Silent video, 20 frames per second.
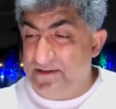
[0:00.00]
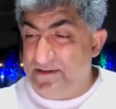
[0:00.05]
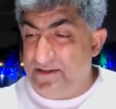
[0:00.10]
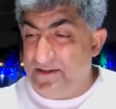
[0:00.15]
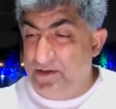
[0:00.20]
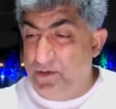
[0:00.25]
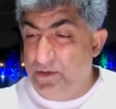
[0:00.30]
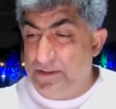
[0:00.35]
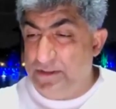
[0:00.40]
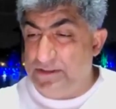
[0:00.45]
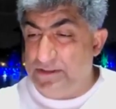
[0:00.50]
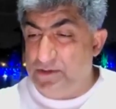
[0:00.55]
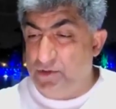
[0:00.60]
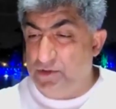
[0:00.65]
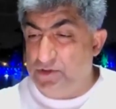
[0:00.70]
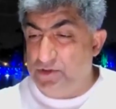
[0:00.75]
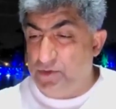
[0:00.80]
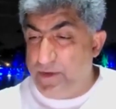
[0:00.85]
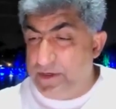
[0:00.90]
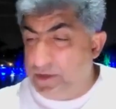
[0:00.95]

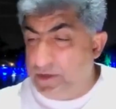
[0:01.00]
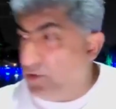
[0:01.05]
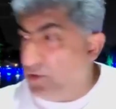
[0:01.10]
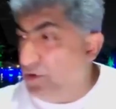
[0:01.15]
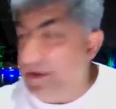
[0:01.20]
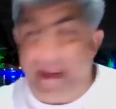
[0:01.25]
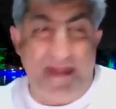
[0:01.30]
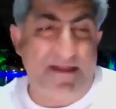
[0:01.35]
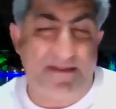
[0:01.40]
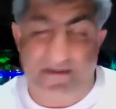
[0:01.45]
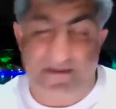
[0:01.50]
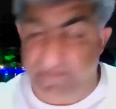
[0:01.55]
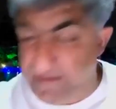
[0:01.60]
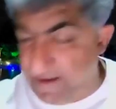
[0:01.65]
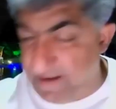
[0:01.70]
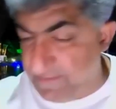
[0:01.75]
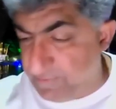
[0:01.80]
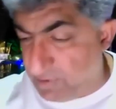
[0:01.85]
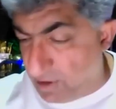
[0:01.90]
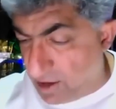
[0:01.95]
who's going to go next? We
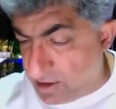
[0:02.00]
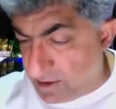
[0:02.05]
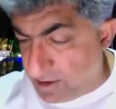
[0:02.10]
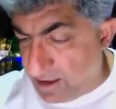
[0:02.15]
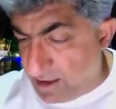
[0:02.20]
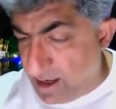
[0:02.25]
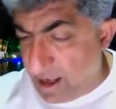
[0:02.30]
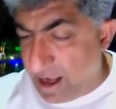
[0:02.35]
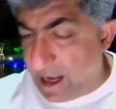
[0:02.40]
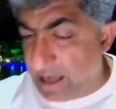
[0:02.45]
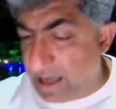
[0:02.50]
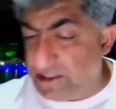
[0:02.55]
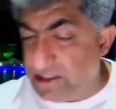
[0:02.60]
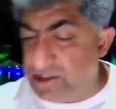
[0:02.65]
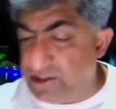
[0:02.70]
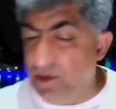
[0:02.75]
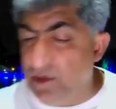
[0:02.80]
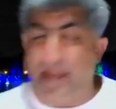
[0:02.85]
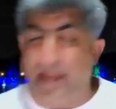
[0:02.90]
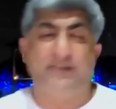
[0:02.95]
have got
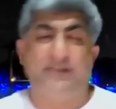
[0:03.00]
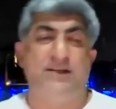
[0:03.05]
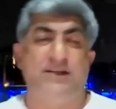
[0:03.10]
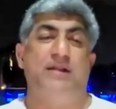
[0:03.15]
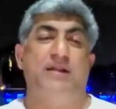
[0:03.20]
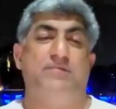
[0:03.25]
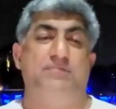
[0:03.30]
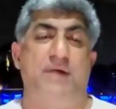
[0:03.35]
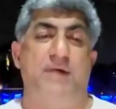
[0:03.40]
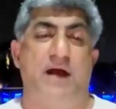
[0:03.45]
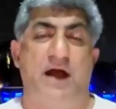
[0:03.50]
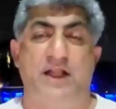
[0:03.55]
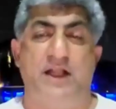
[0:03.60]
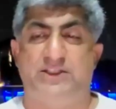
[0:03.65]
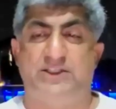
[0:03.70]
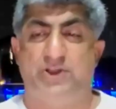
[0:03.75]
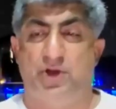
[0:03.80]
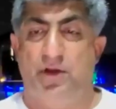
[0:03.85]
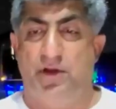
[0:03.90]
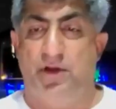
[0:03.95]
Ansul and Samatma.
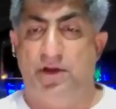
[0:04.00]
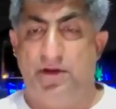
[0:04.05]
Ansul.